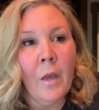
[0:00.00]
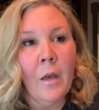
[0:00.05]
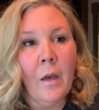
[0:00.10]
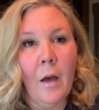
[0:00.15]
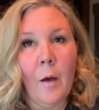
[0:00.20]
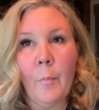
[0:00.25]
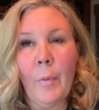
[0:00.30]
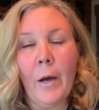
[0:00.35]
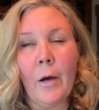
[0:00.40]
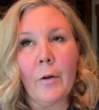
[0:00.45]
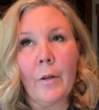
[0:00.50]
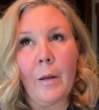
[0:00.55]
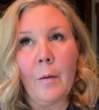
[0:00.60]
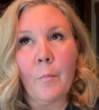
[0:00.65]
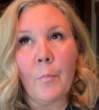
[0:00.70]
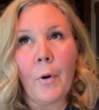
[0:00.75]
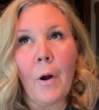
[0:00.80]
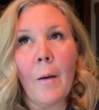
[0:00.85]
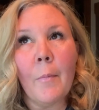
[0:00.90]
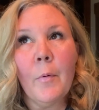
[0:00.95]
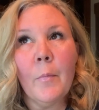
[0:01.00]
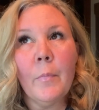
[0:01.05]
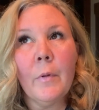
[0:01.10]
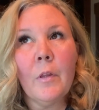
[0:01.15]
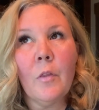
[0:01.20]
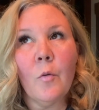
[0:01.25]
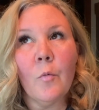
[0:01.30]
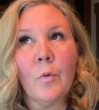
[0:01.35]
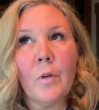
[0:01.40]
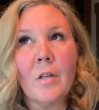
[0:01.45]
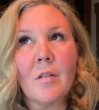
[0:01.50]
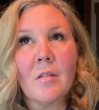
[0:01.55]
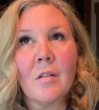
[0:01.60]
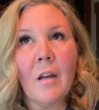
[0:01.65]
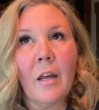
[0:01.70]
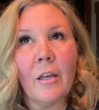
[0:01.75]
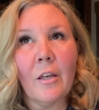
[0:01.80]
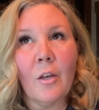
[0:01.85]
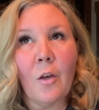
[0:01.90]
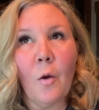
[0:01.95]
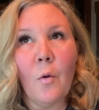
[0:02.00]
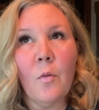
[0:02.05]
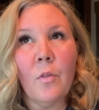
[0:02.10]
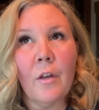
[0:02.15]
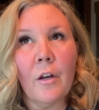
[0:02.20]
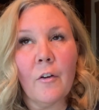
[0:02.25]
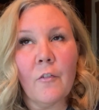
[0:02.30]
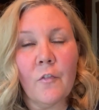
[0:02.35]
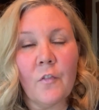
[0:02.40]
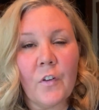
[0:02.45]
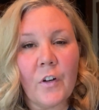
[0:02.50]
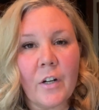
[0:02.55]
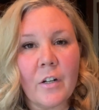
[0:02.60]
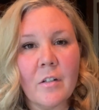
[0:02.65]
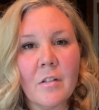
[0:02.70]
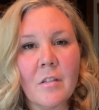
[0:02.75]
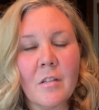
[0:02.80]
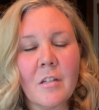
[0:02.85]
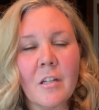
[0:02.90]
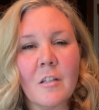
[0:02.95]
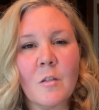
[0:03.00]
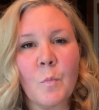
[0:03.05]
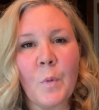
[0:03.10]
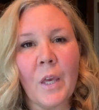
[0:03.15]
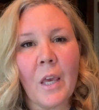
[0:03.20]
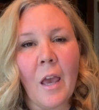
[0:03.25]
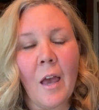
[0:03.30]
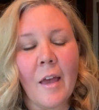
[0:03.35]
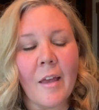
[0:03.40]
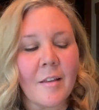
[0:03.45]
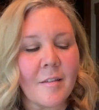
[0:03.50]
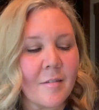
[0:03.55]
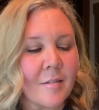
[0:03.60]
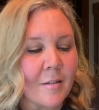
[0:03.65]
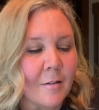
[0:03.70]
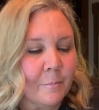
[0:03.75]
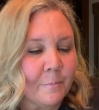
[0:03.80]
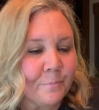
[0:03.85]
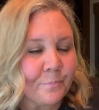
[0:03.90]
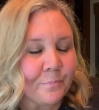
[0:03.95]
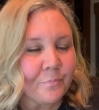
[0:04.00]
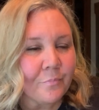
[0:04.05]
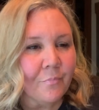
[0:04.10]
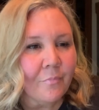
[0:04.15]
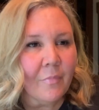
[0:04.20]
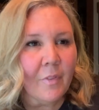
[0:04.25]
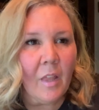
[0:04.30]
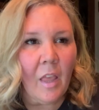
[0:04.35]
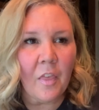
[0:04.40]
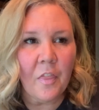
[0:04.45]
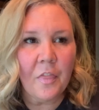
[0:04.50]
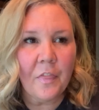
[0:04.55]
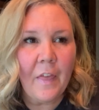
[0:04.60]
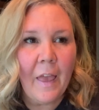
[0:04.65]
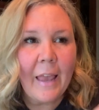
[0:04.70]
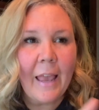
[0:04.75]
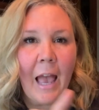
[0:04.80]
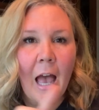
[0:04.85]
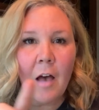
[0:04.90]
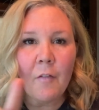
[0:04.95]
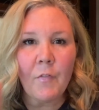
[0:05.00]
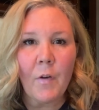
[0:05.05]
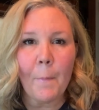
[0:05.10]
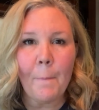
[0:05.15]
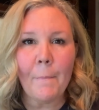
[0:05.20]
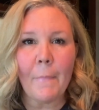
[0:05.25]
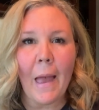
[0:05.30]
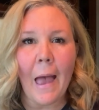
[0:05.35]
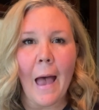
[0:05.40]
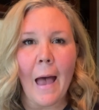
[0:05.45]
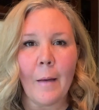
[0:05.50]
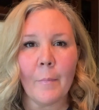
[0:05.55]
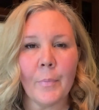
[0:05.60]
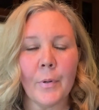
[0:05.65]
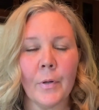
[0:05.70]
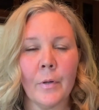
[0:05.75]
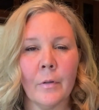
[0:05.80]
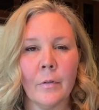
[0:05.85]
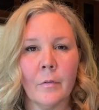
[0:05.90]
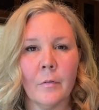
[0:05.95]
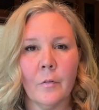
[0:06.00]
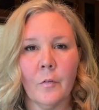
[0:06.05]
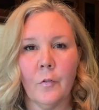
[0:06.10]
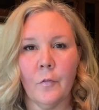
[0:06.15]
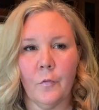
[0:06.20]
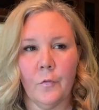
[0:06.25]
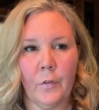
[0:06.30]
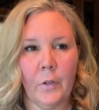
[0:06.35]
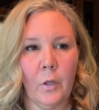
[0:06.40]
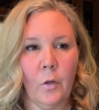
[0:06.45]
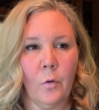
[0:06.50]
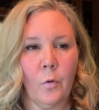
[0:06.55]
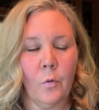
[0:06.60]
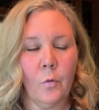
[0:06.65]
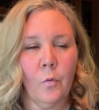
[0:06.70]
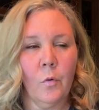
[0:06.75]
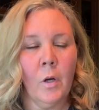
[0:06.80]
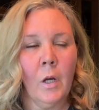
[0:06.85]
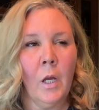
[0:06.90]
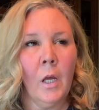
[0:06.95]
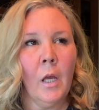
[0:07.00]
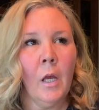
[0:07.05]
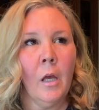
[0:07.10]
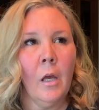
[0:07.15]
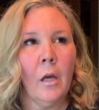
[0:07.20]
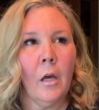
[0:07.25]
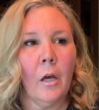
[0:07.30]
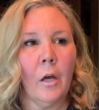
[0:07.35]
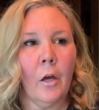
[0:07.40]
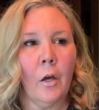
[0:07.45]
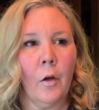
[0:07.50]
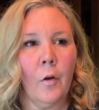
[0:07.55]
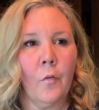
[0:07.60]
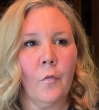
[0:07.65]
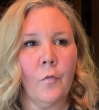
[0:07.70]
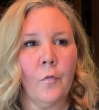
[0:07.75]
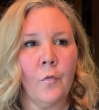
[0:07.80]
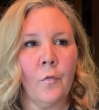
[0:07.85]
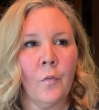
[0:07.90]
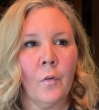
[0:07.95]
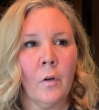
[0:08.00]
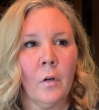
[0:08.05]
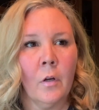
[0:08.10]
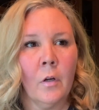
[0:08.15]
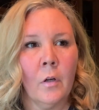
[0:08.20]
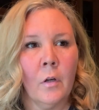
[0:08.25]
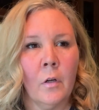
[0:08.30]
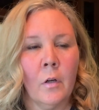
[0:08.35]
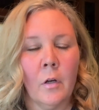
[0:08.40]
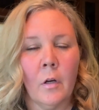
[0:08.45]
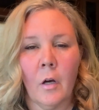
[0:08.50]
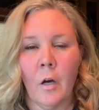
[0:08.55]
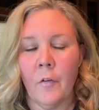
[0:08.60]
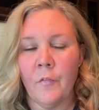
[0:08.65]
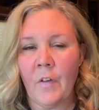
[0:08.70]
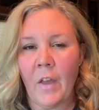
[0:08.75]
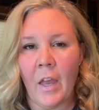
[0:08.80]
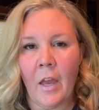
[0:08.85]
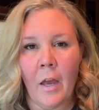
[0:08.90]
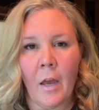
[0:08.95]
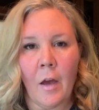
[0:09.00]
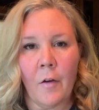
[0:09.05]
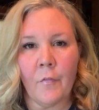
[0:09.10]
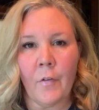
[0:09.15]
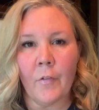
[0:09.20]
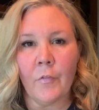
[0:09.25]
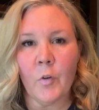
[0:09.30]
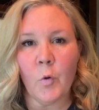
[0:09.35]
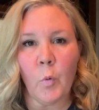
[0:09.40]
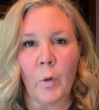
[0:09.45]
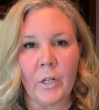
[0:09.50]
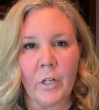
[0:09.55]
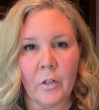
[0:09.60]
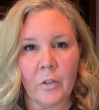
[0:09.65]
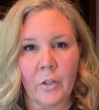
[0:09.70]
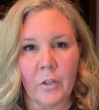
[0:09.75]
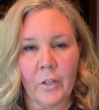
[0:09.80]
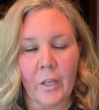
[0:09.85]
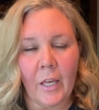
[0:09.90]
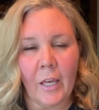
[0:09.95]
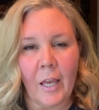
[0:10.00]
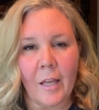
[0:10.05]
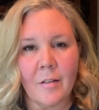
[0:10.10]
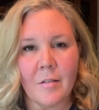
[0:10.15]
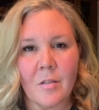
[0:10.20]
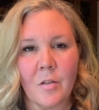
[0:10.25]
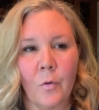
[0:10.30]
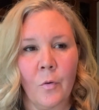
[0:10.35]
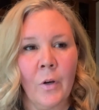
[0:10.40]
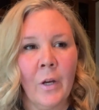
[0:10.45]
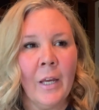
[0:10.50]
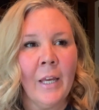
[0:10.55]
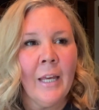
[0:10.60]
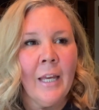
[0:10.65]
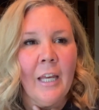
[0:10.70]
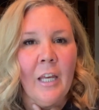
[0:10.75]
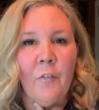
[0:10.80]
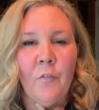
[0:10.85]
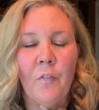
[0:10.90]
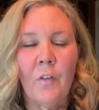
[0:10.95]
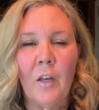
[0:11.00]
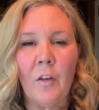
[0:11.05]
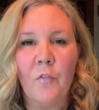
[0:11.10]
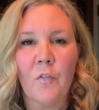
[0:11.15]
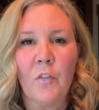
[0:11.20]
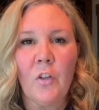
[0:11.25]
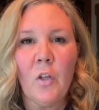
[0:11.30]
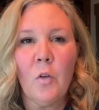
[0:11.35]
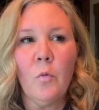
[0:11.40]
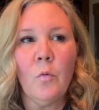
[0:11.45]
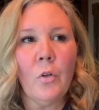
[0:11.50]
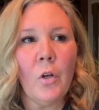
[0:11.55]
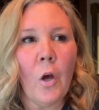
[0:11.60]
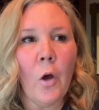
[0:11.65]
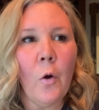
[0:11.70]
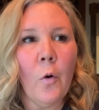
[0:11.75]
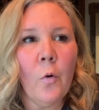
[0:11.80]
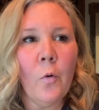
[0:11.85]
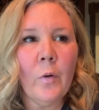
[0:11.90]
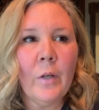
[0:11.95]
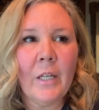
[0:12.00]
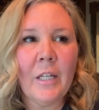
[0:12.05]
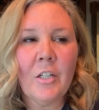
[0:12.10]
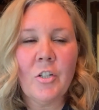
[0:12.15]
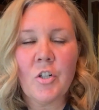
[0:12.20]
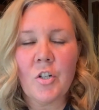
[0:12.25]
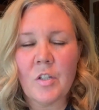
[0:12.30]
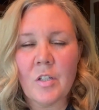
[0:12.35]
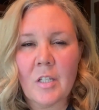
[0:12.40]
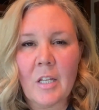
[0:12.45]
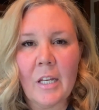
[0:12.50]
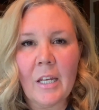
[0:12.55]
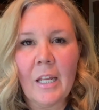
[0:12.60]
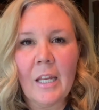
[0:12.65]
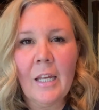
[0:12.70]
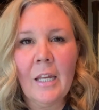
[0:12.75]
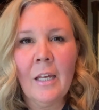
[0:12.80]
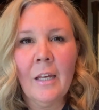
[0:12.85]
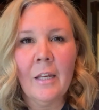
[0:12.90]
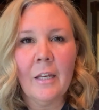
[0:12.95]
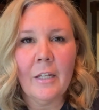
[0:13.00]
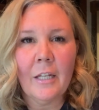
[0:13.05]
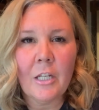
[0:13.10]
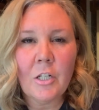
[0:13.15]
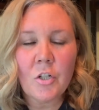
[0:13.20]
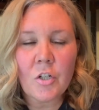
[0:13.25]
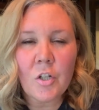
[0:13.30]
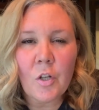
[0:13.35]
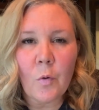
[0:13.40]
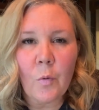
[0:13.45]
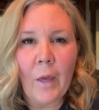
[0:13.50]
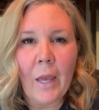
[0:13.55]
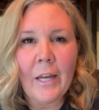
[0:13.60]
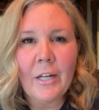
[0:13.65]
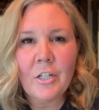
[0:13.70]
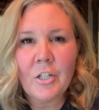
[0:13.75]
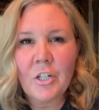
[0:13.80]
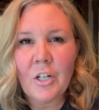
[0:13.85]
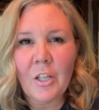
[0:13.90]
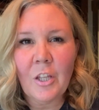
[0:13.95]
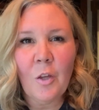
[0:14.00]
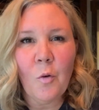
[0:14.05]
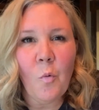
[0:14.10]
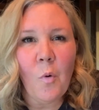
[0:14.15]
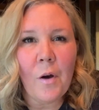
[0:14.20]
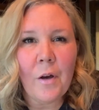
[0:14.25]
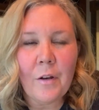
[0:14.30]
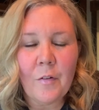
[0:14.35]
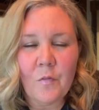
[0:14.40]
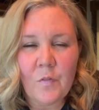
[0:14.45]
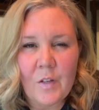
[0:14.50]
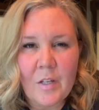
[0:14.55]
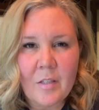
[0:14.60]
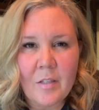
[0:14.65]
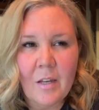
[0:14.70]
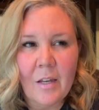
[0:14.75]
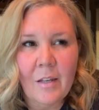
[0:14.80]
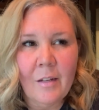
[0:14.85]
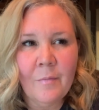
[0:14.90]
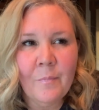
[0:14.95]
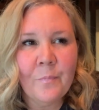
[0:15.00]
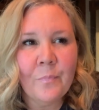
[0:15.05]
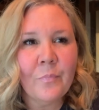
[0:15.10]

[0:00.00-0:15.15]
about it, and probably the reason I go there first, is because they have a map view of everywhere you're looking at. So if you know each city and each location you want to visit,